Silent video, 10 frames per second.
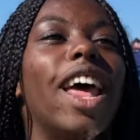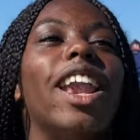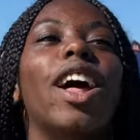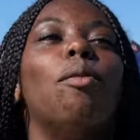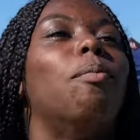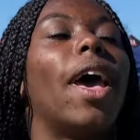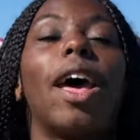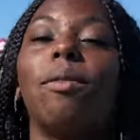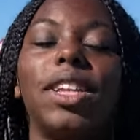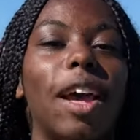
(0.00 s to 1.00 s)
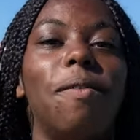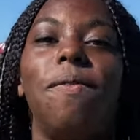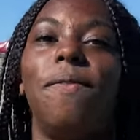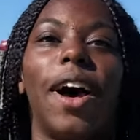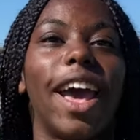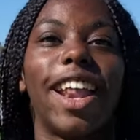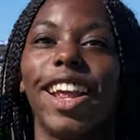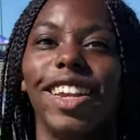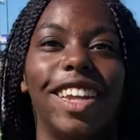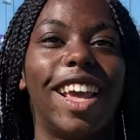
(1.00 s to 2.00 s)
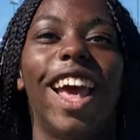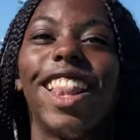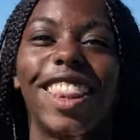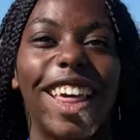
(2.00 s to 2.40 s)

and man, was I fighting to get